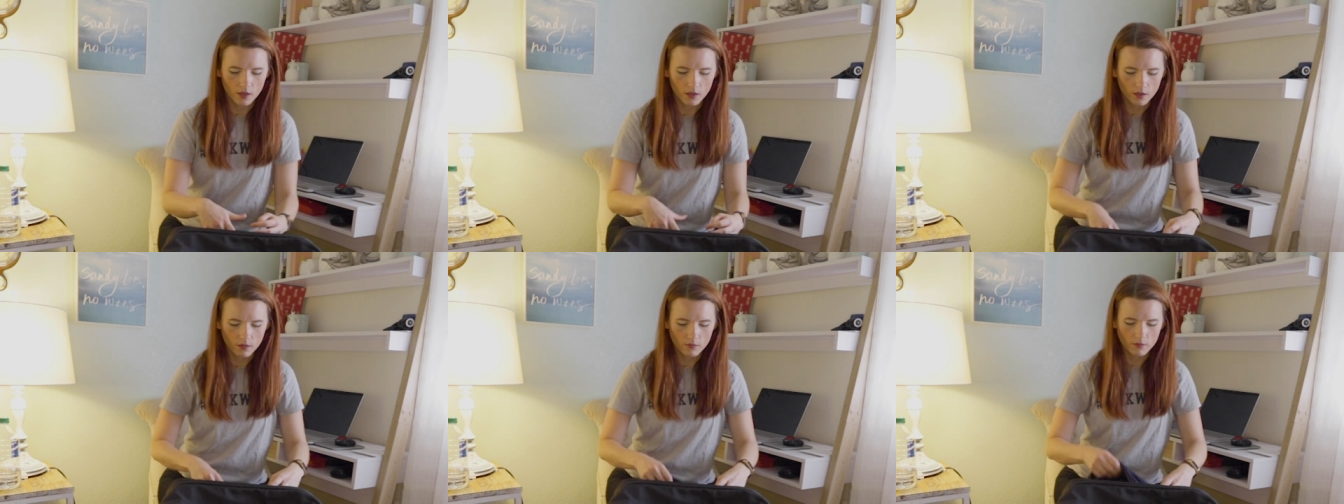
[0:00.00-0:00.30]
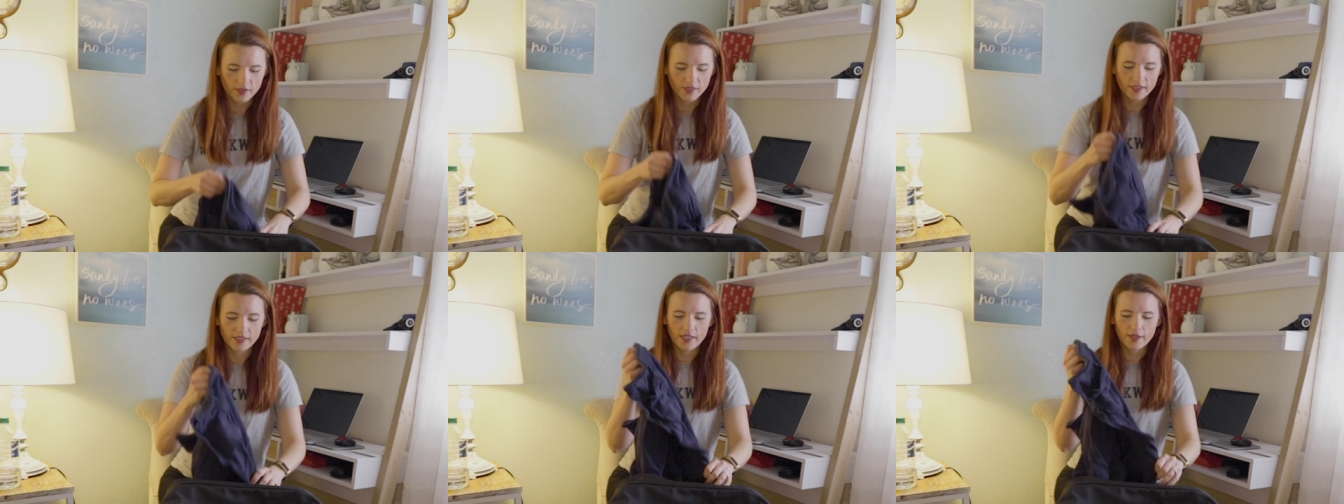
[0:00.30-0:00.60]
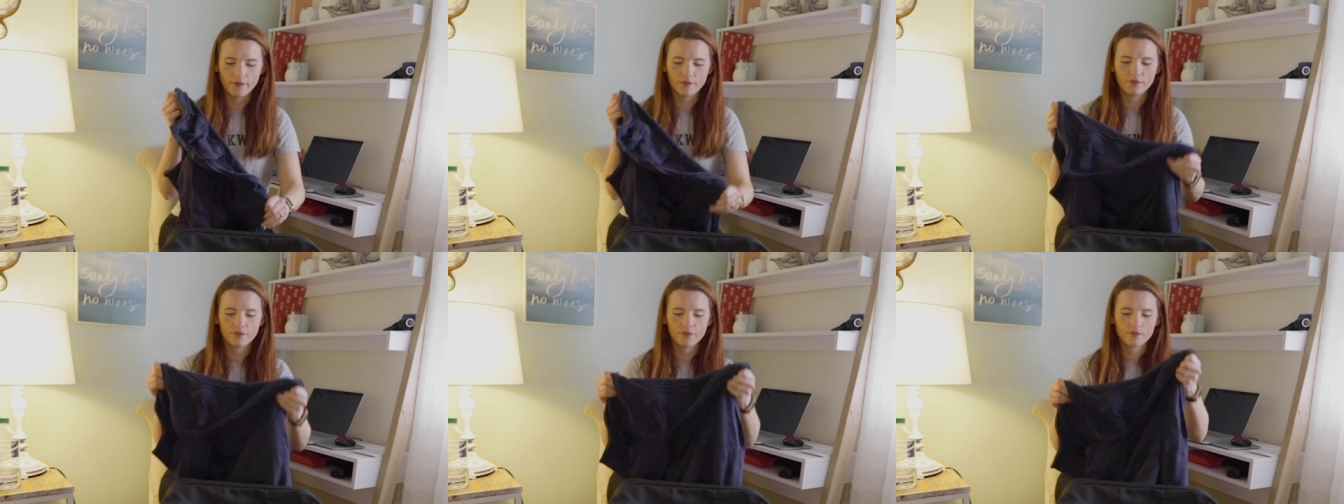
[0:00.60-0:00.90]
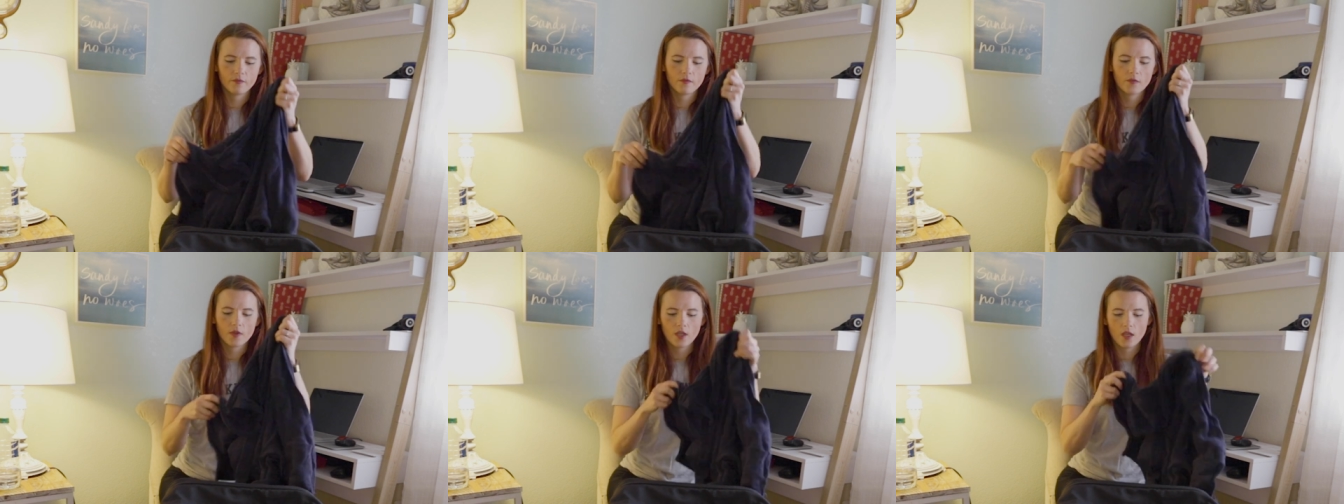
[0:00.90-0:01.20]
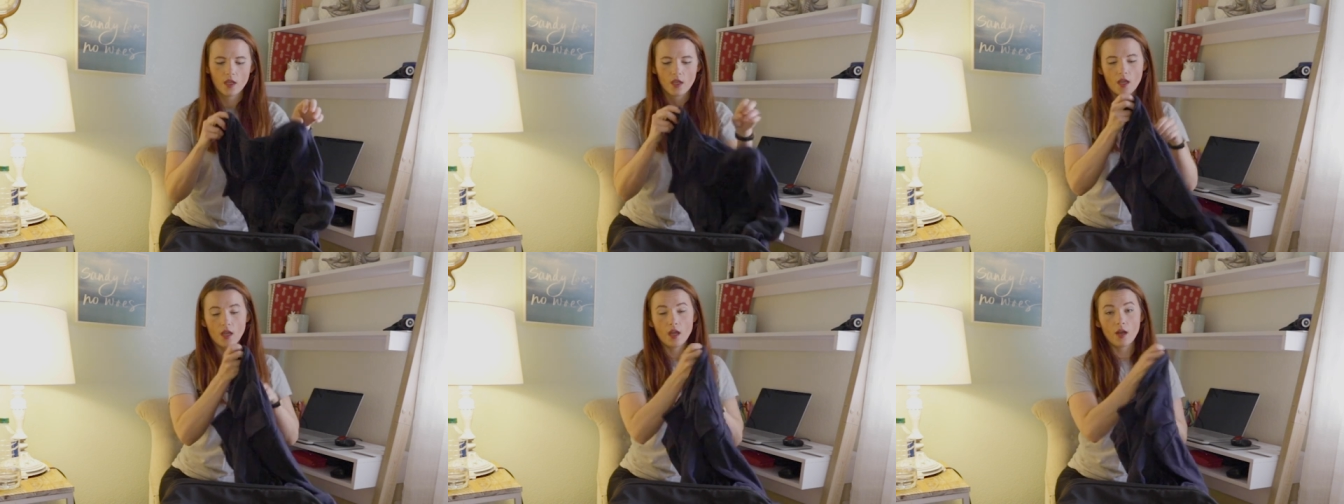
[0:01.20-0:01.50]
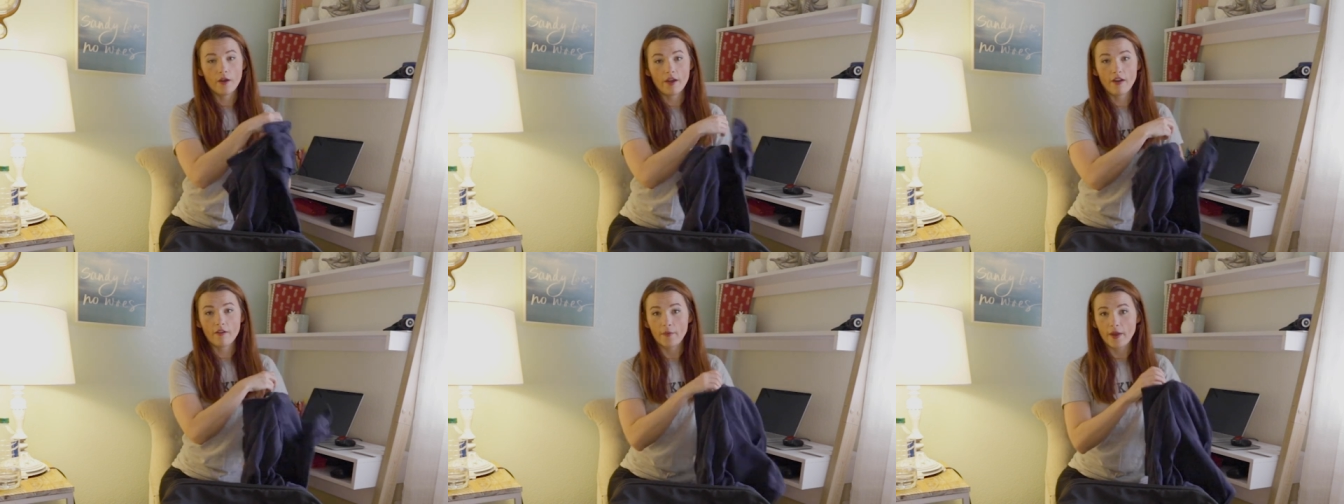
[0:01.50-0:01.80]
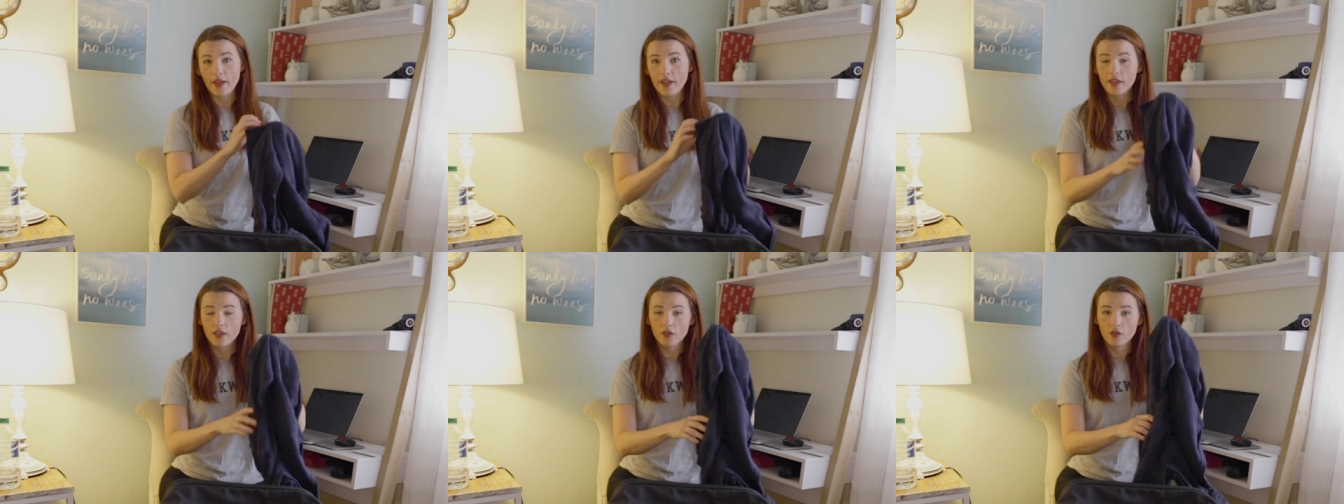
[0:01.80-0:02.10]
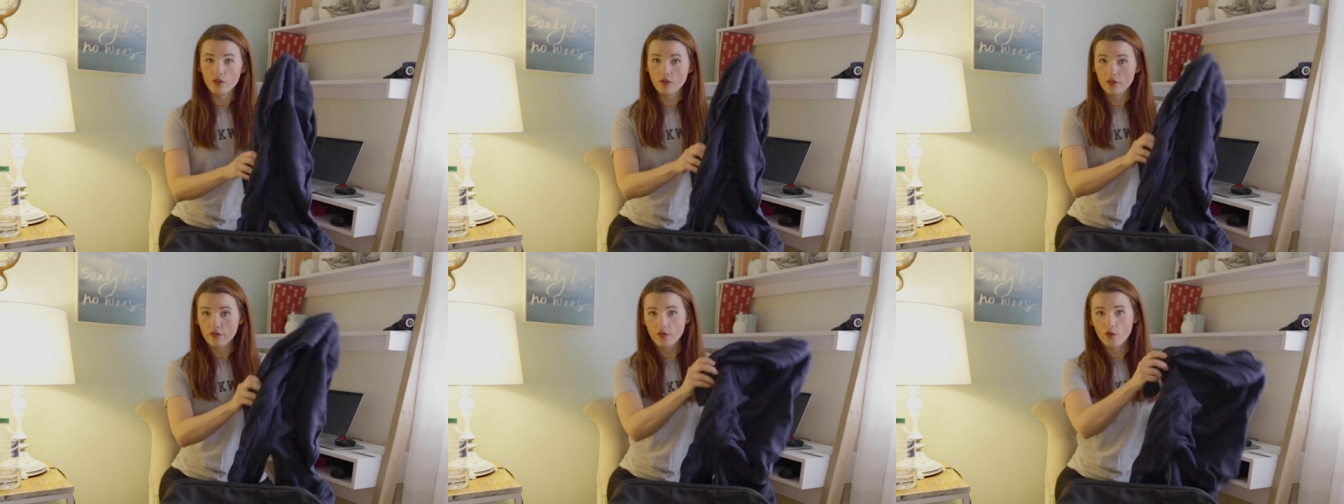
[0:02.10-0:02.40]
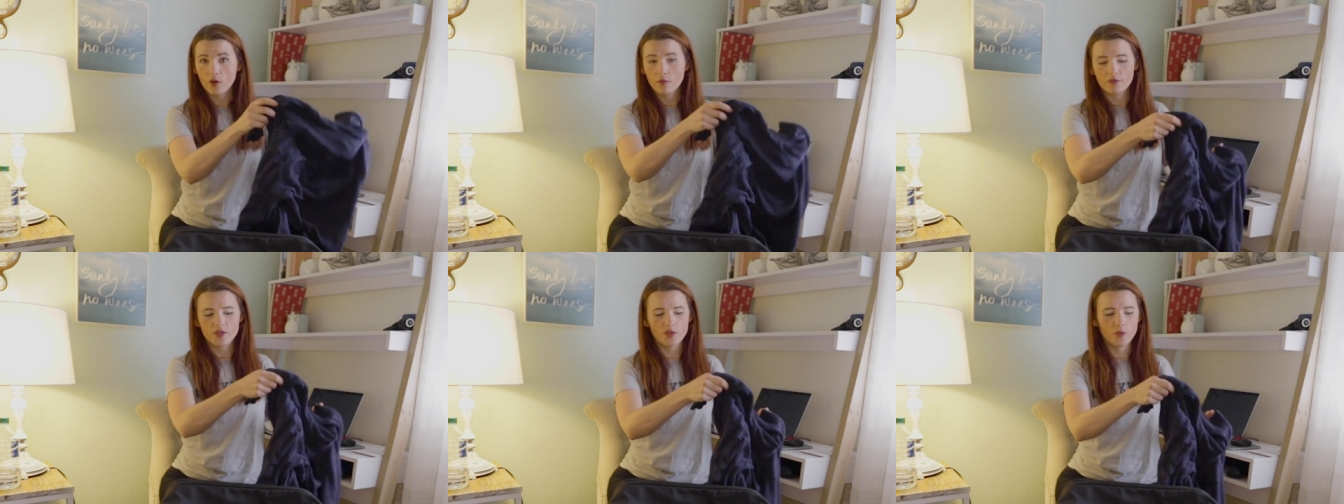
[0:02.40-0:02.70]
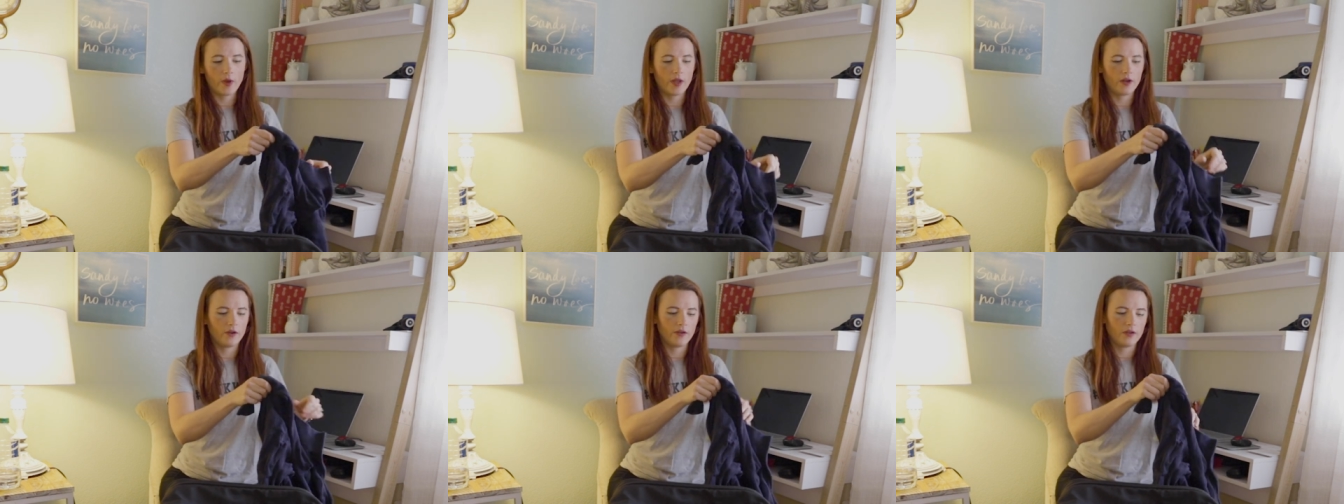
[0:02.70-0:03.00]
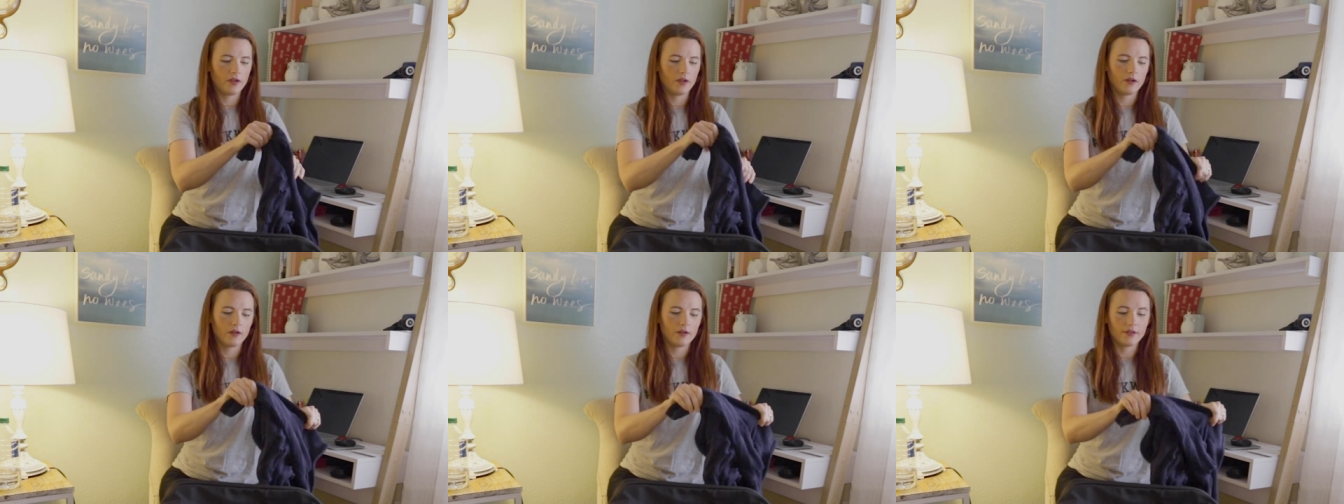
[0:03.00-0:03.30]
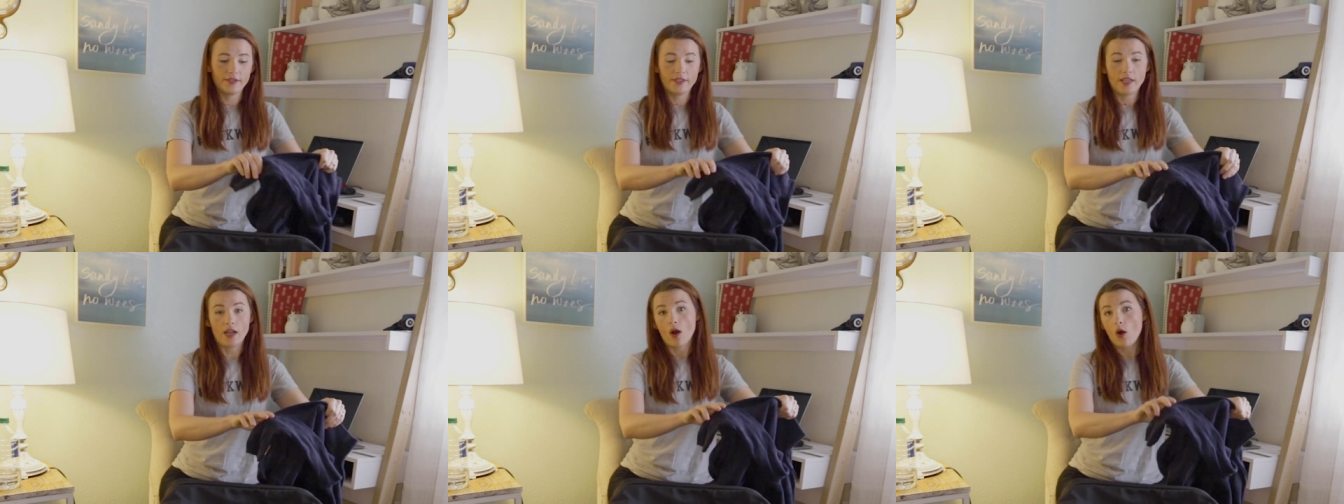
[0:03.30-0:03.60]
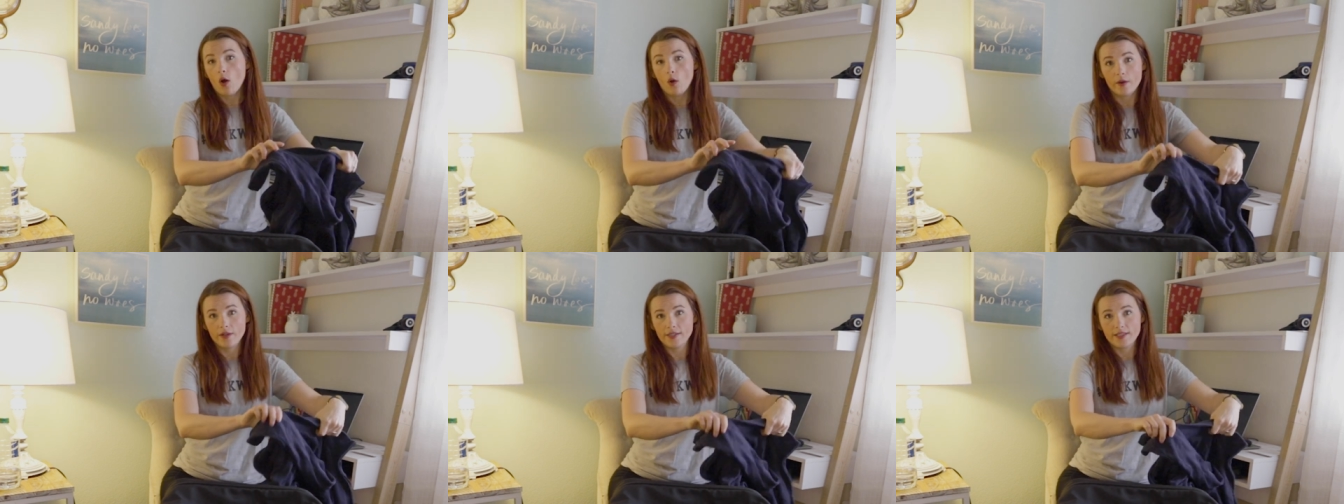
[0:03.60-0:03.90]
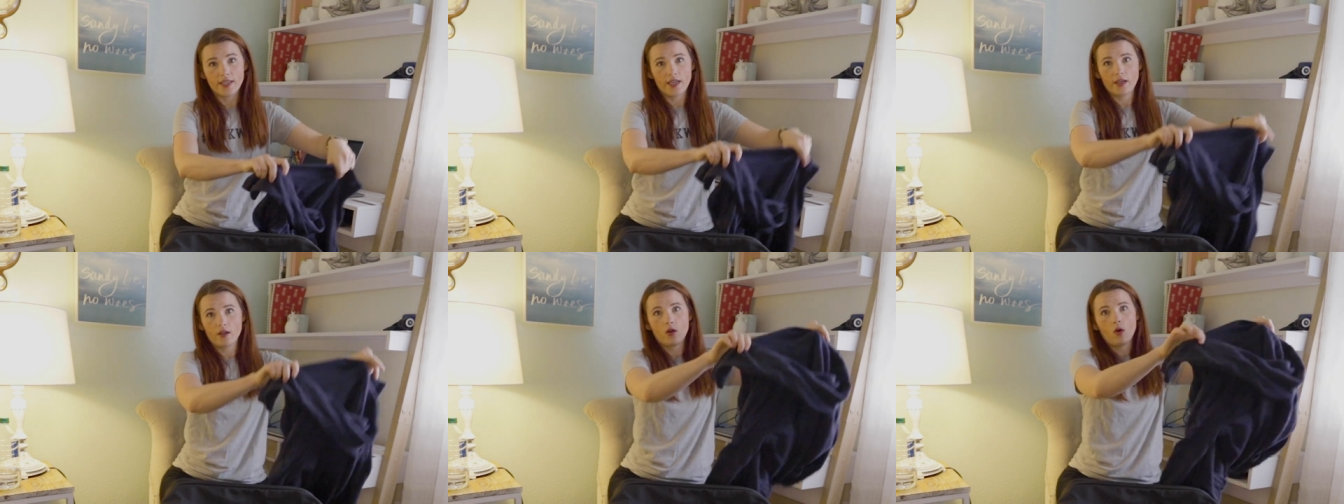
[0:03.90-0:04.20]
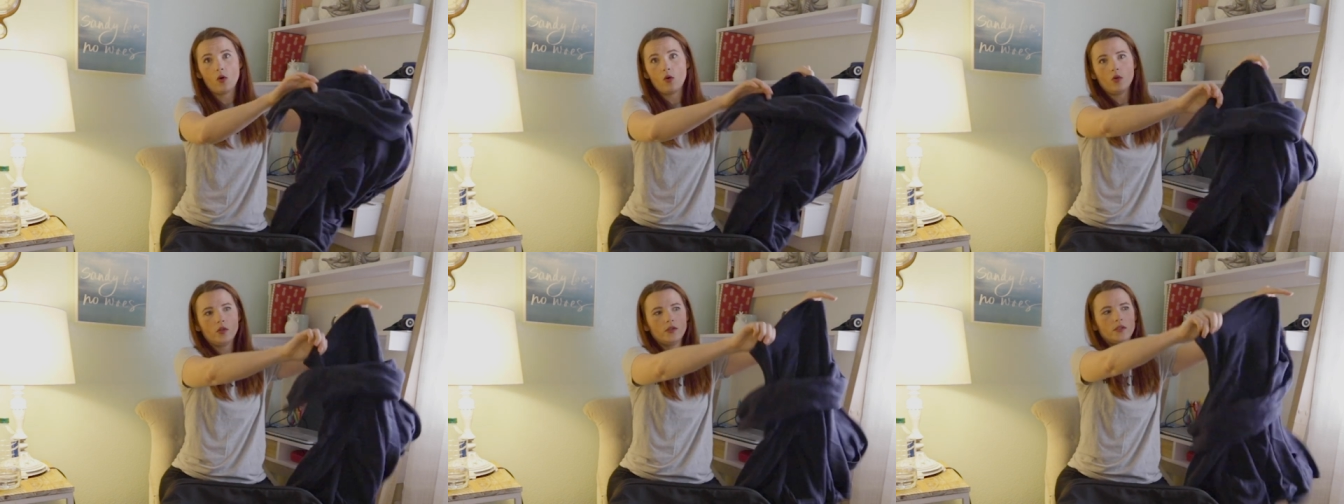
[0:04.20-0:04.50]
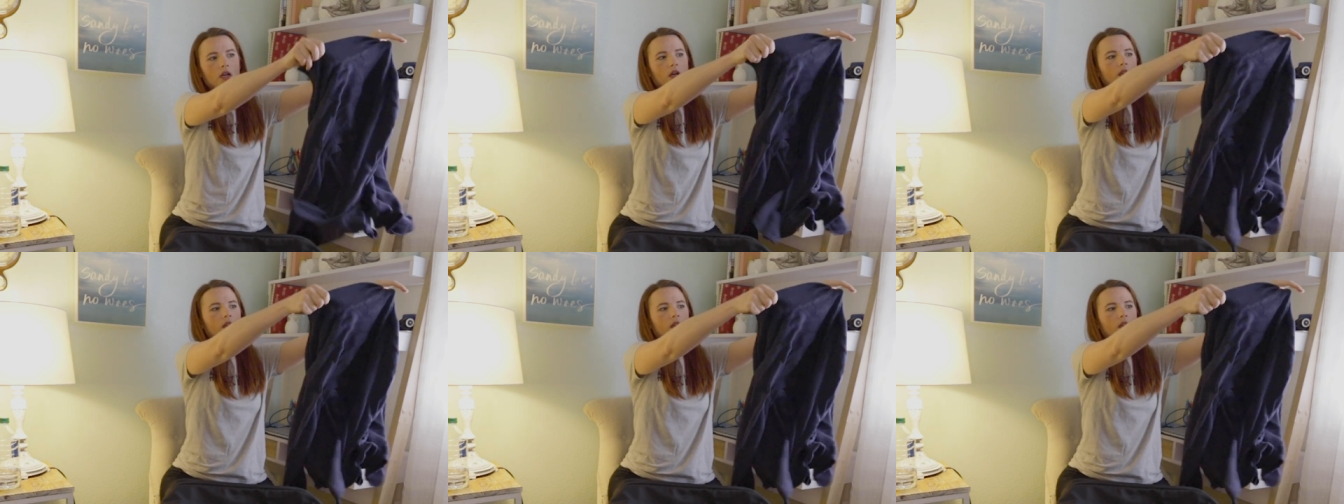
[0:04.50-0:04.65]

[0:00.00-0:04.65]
Um, let's see. I have my uniform sweater in here because I always get cold